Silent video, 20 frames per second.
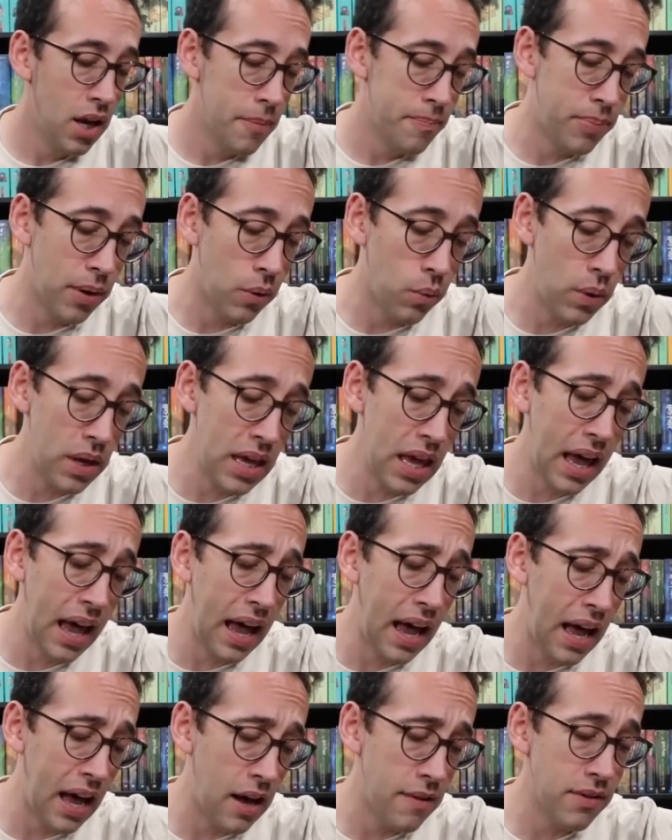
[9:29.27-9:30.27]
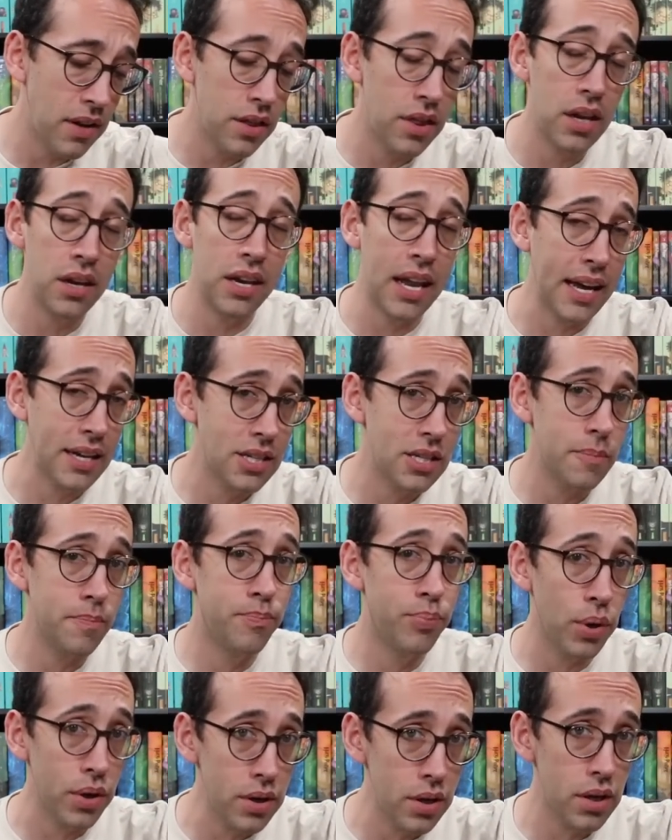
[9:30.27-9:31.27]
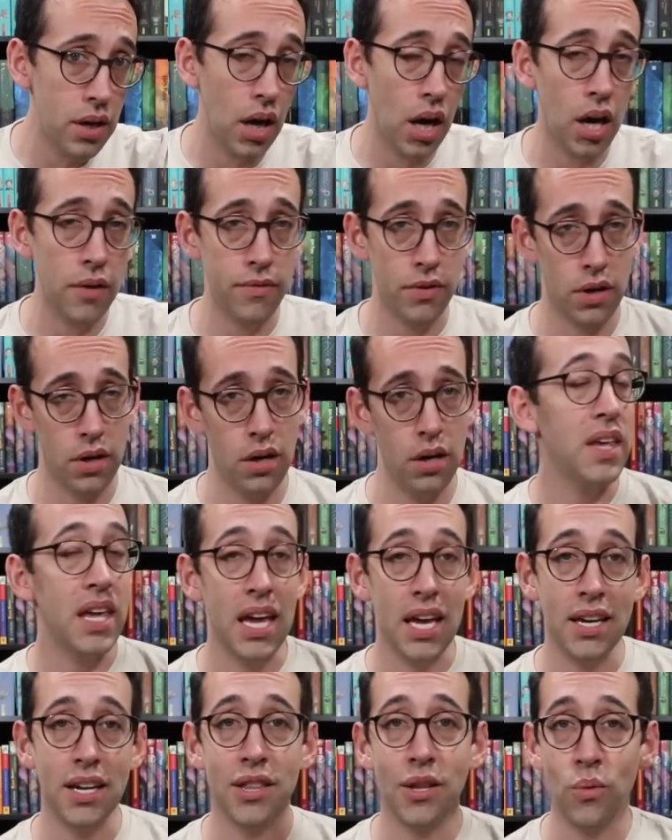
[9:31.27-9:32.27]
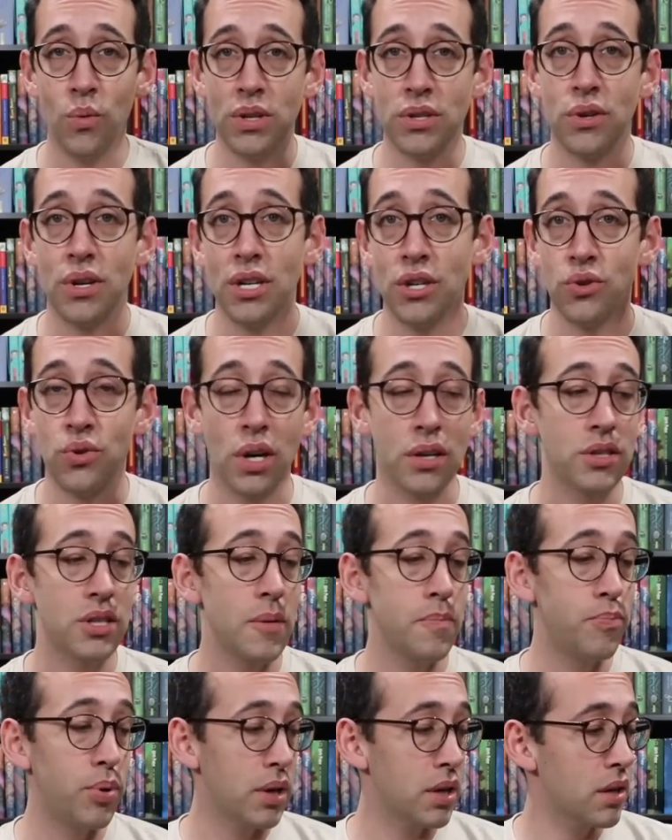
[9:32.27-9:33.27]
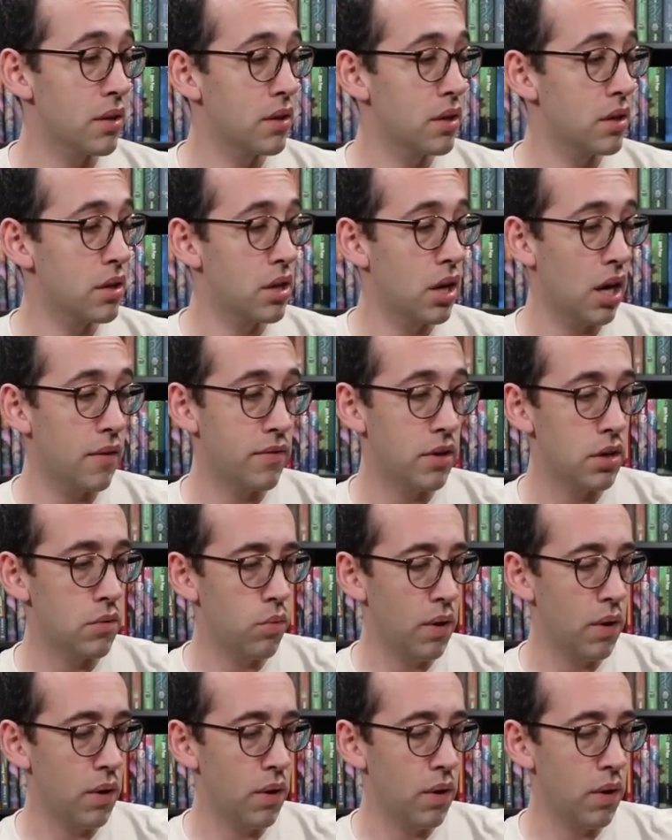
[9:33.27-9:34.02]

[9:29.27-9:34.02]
but we have the next book cover in the Wizarding Trunks book cover.